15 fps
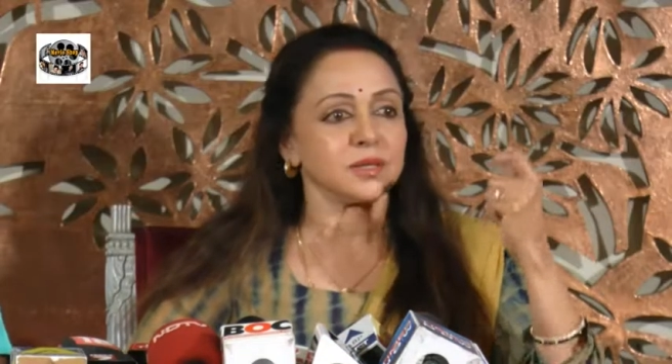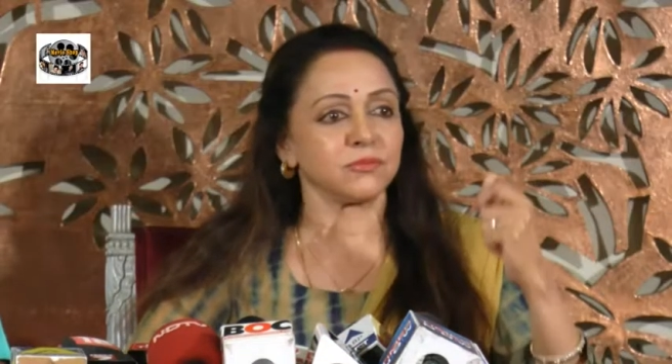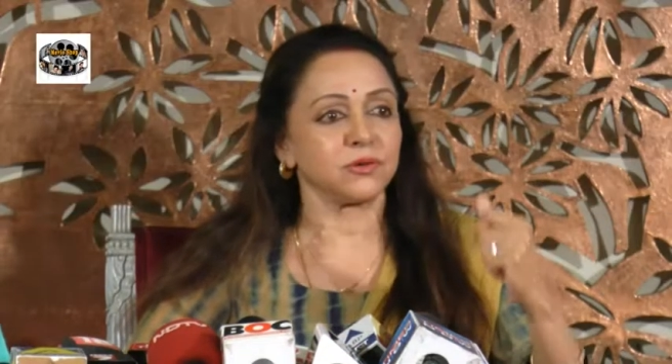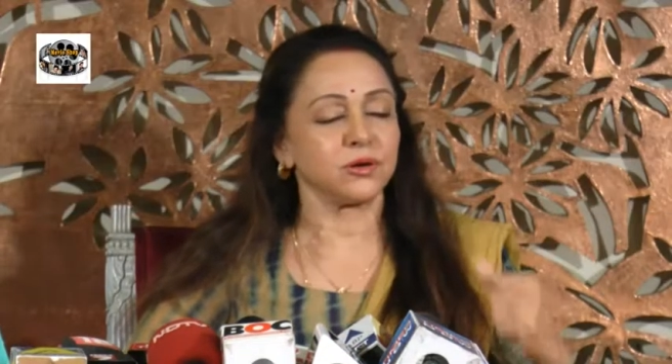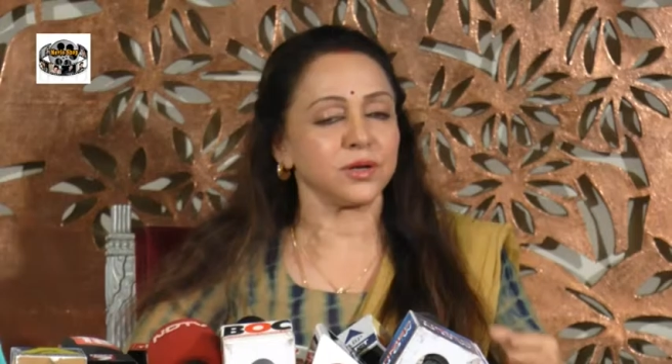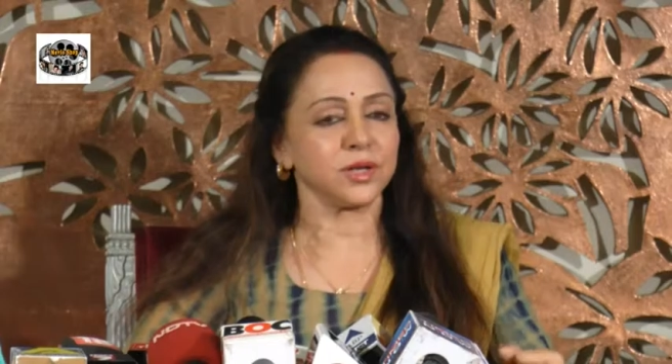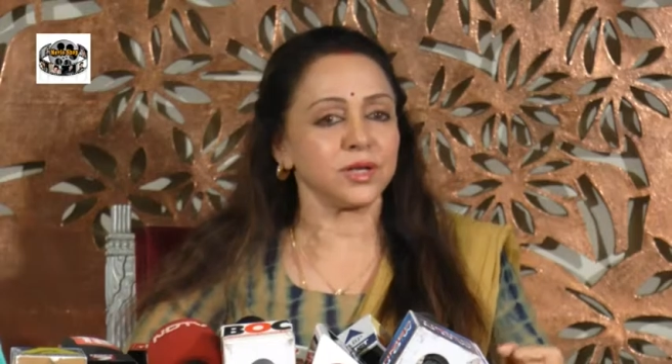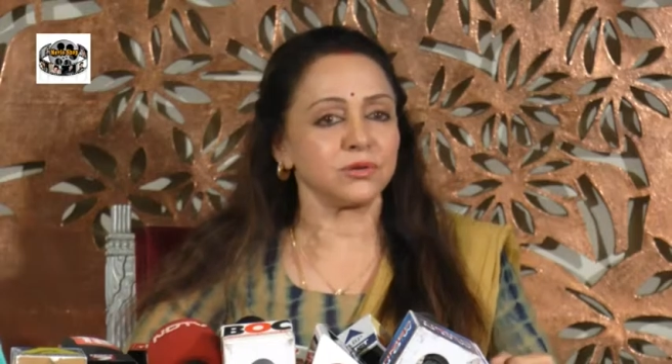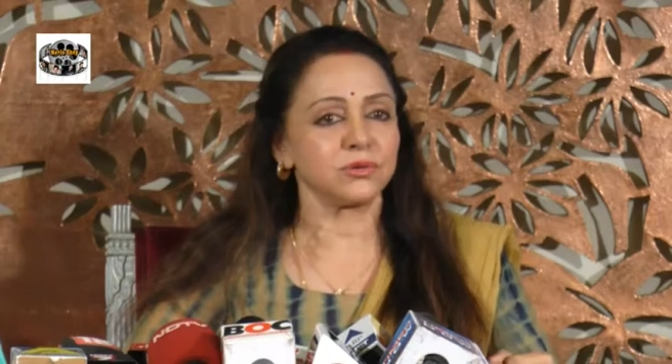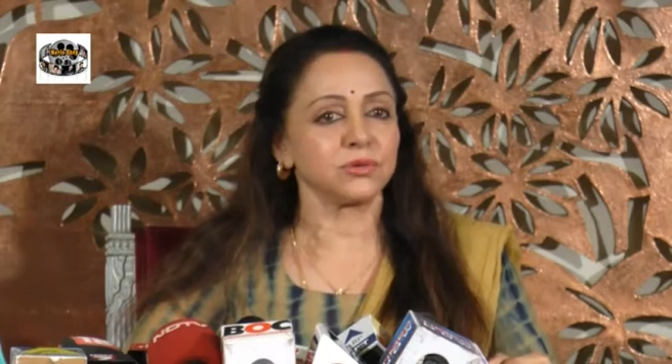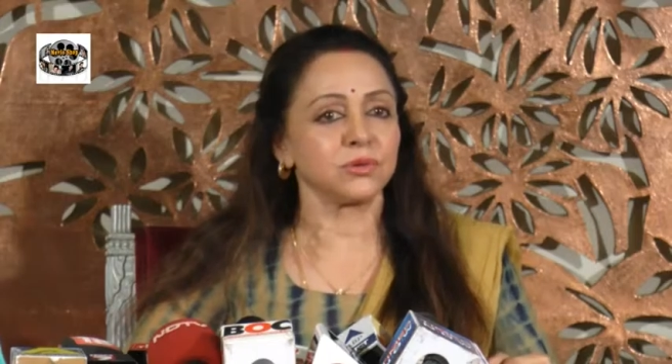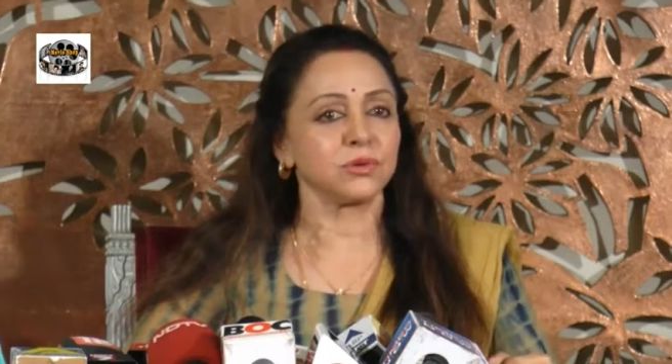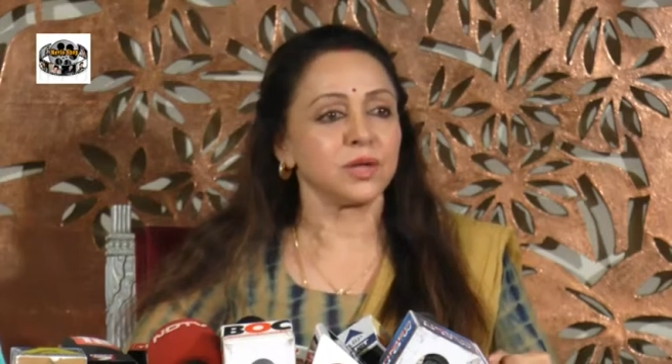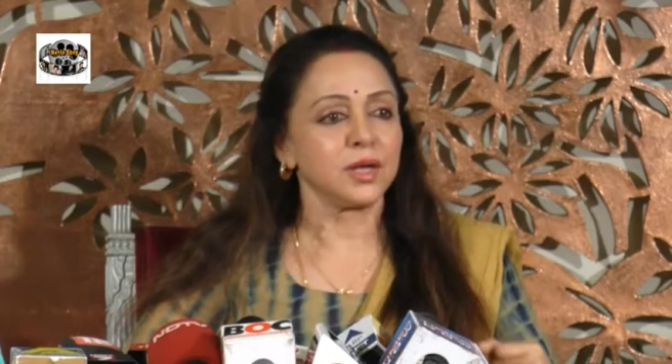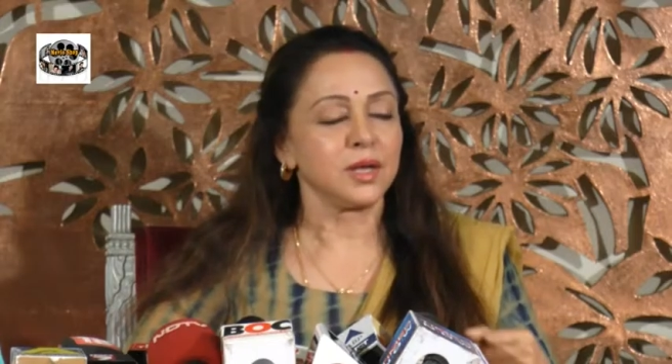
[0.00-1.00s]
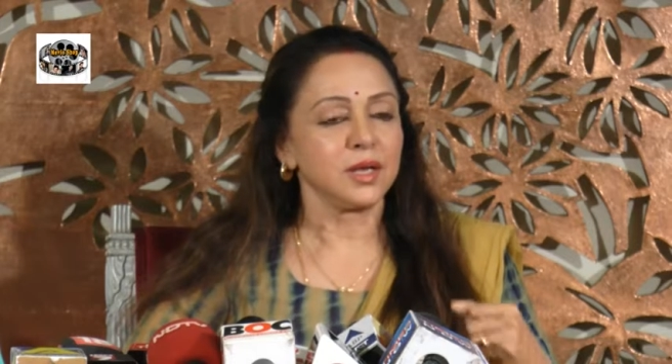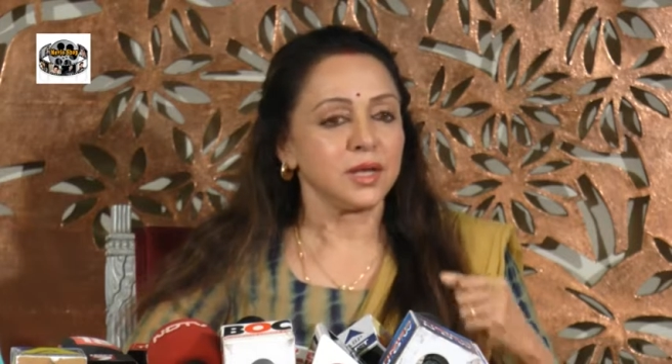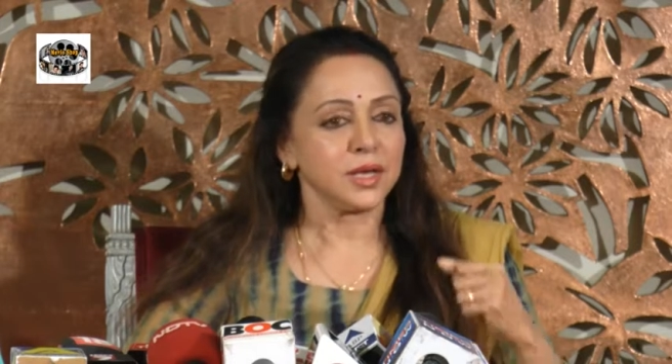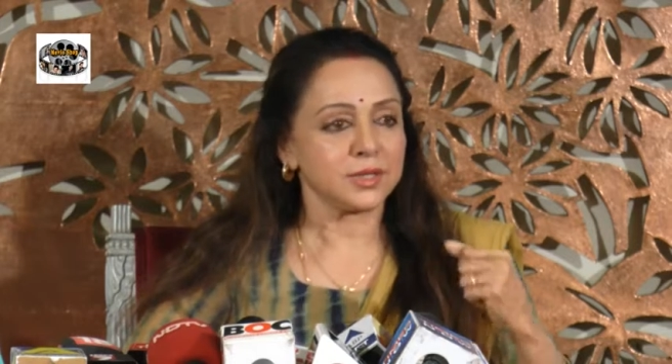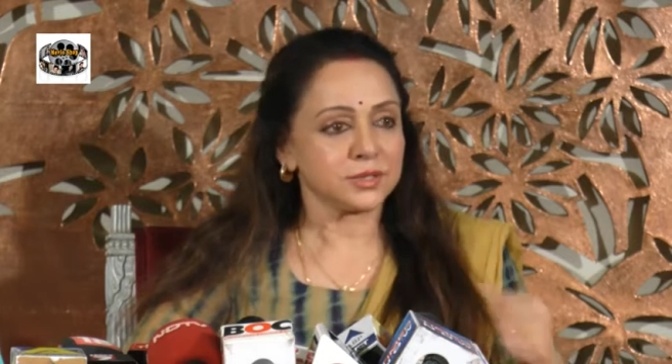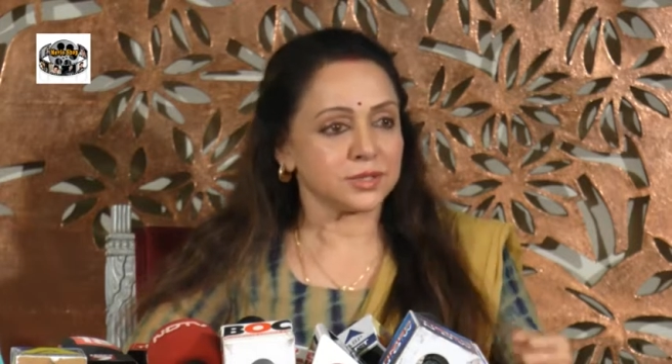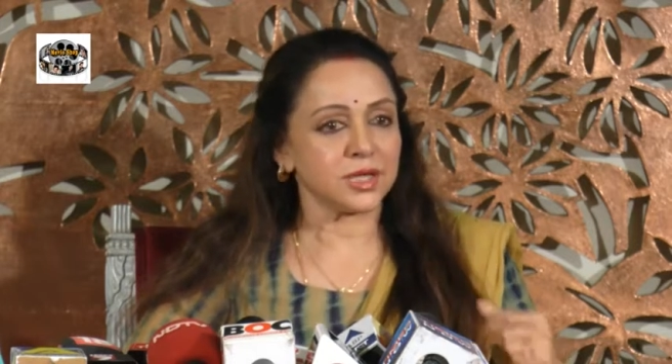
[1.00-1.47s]
and wanting to
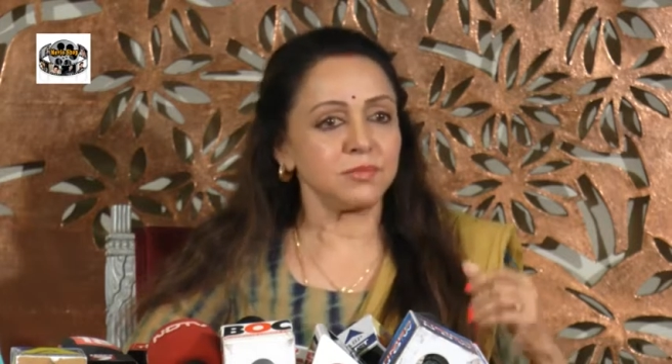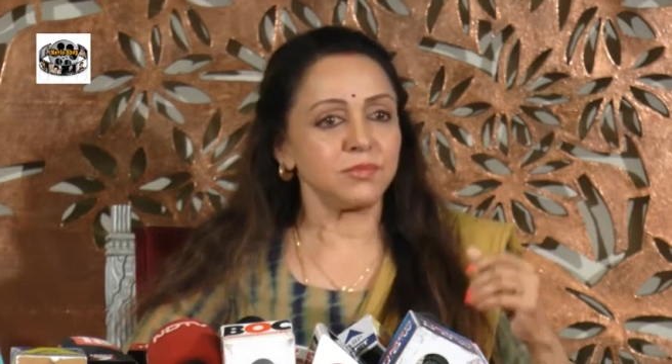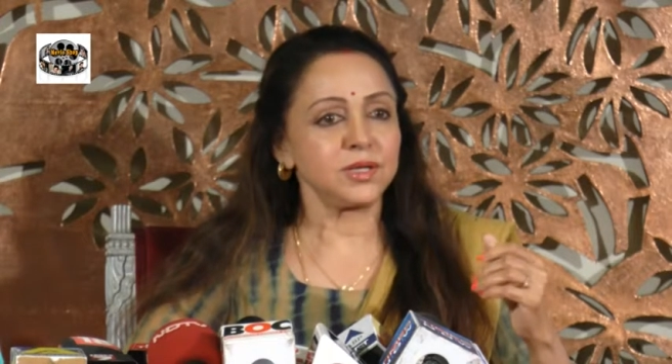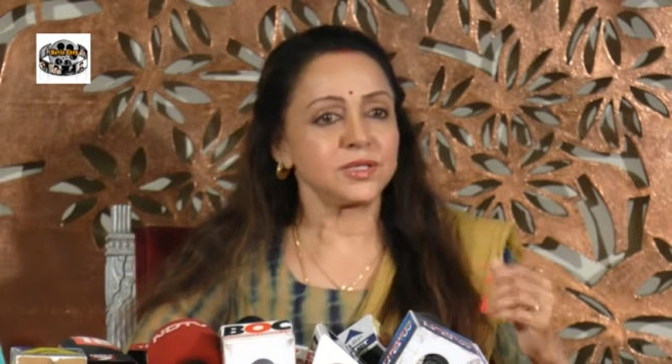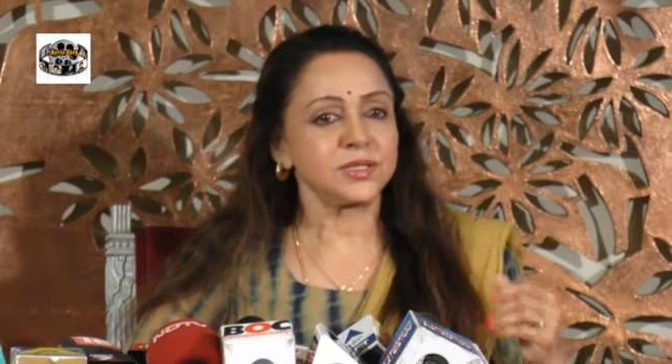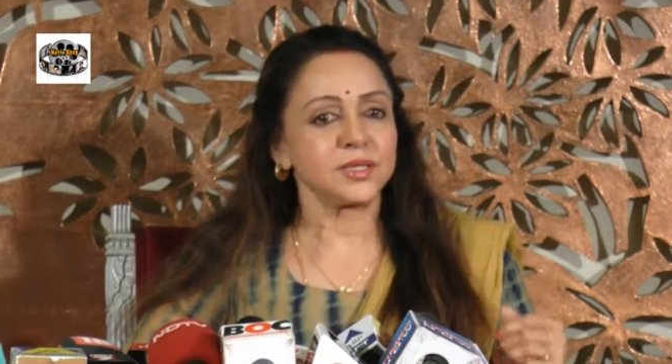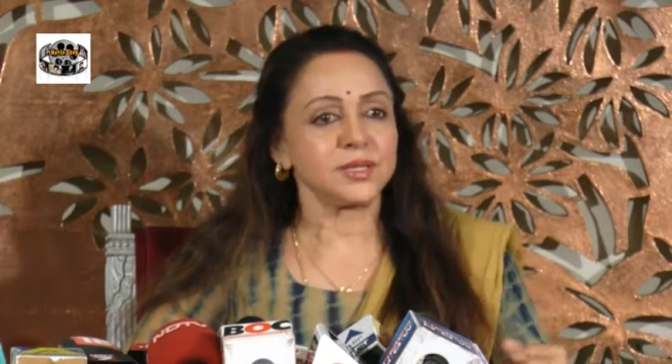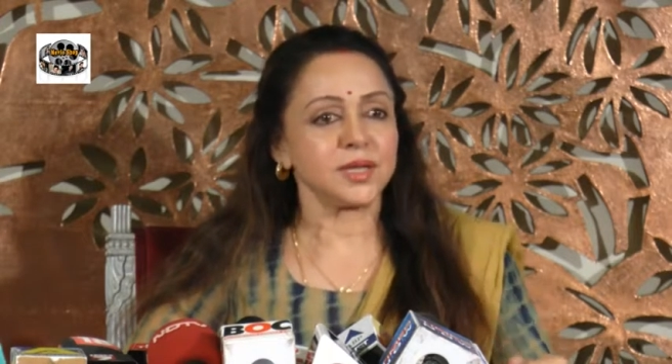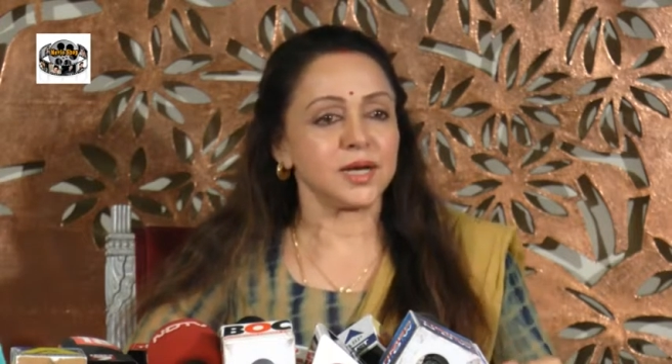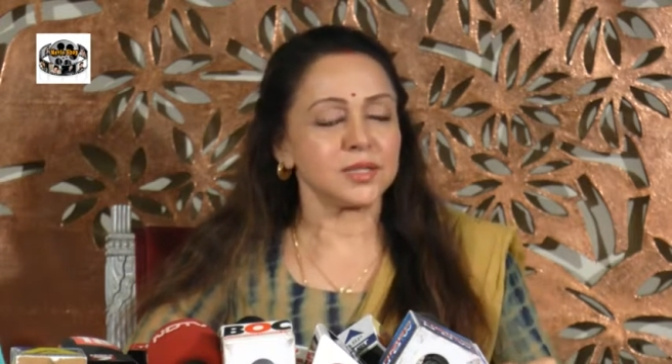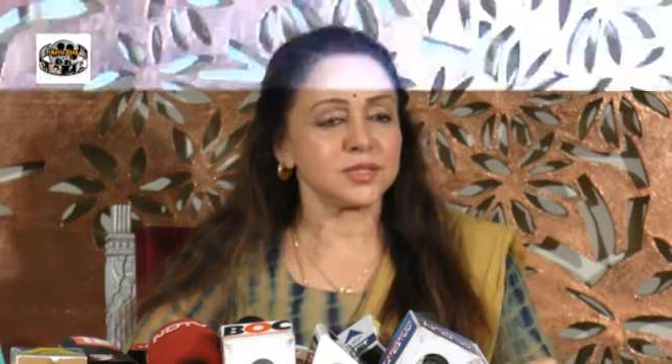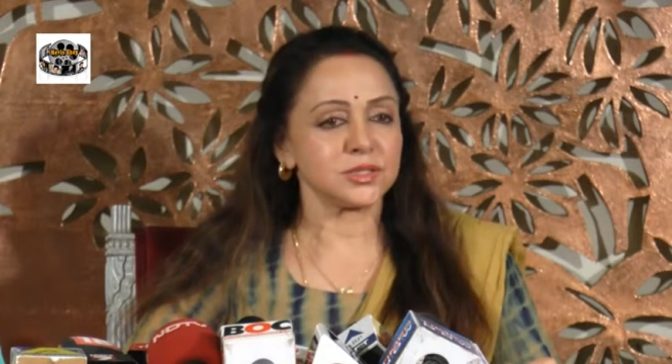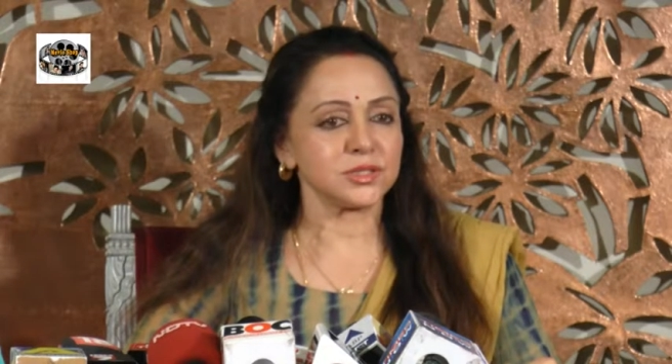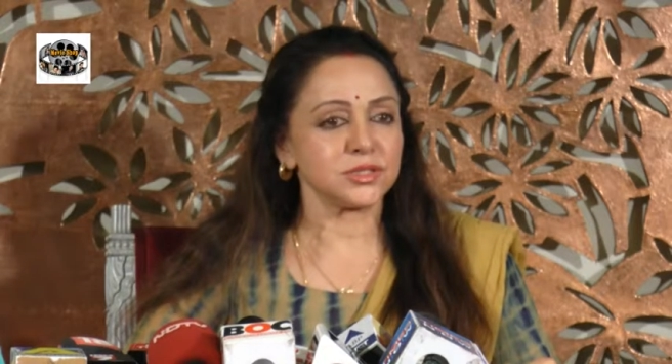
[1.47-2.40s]
establish a dance